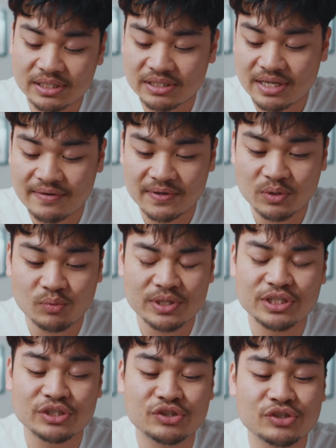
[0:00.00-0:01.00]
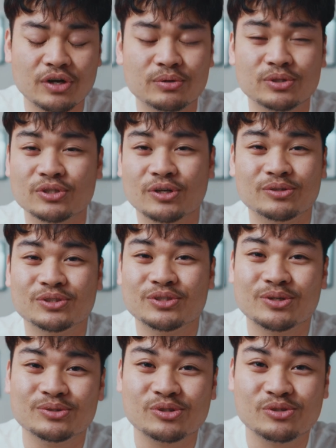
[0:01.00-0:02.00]
a 7, which is so
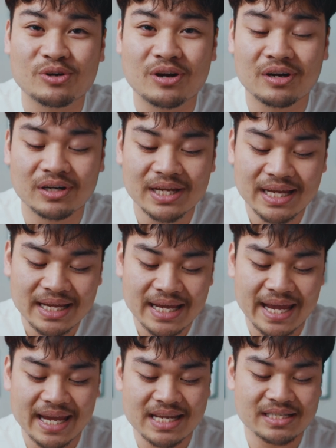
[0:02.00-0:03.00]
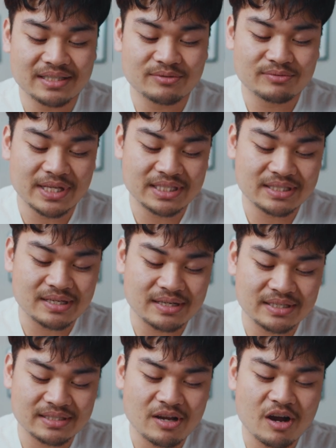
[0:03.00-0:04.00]
strong. And
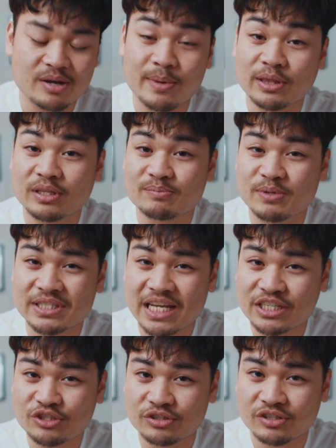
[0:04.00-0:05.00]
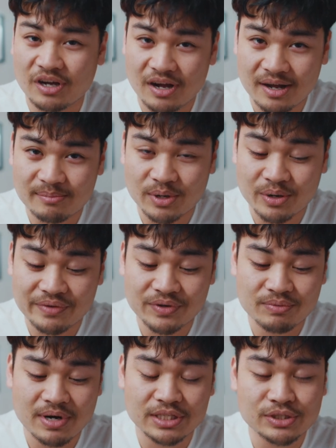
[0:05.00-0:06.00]
let's talk about the potential combo. If
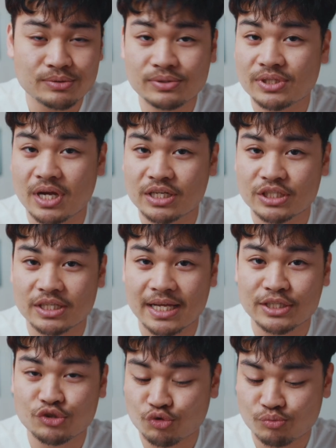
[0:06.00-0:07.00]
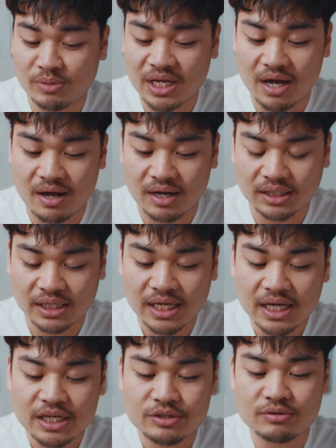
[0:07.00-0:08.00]
you run 2 Sanji and 2 Mihawk,
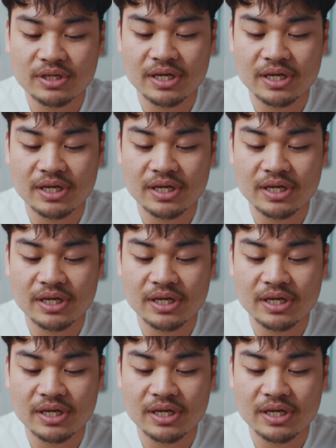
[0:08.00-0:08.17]
you